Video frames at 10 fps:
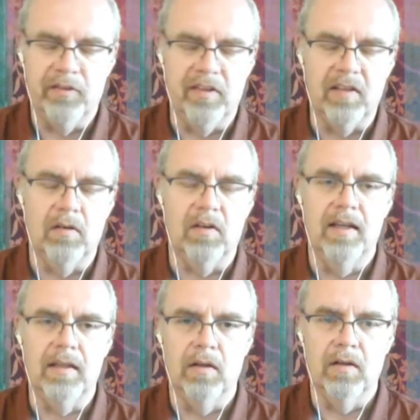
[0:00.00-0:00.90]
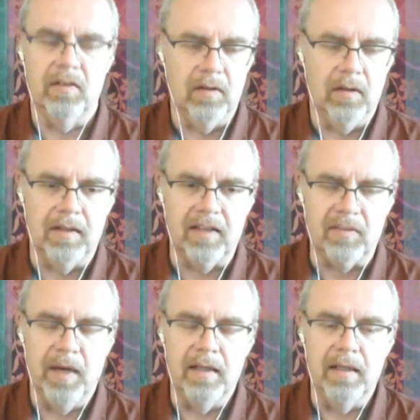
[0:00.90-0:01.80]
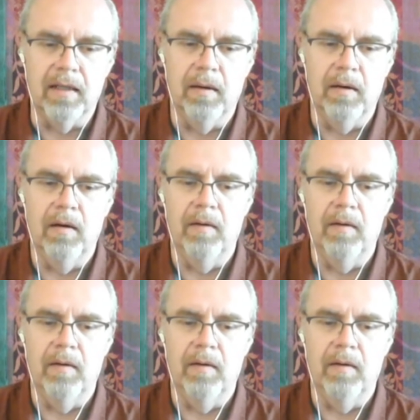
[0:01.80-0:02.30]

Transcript: we have six years later. Uh, text mining uh,